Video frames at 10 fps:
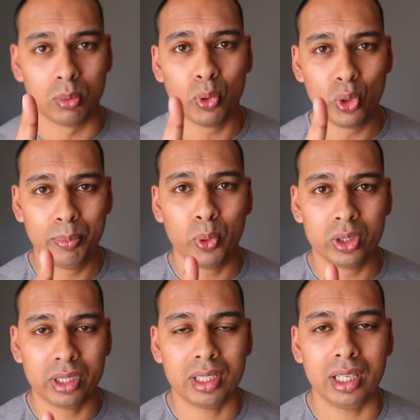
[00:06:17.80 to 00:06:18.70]
more
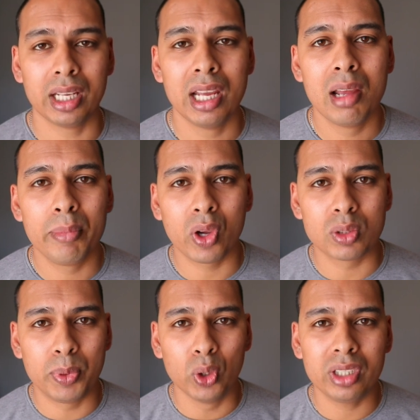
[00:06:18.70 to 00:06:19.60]
importantly, because
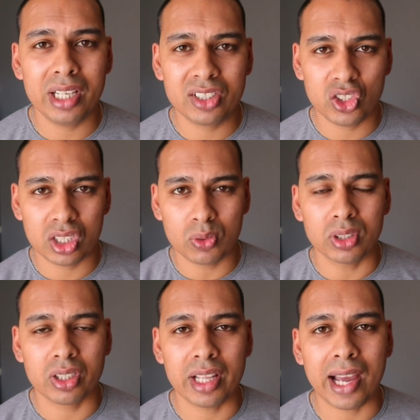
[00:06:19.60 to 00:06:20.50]
beauty isn't just
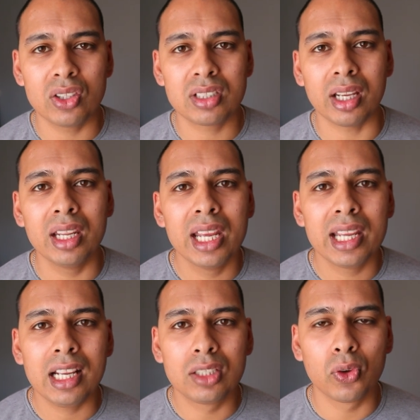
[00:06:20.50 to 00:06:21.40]
what's on the outside,
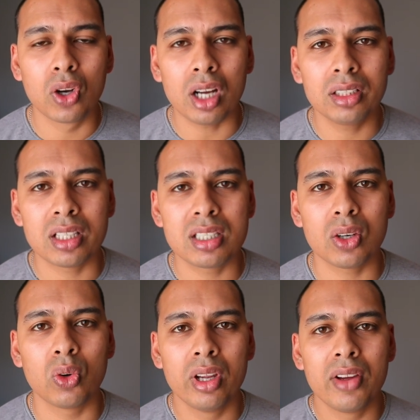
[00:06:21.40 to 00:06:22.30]
is forgotten. So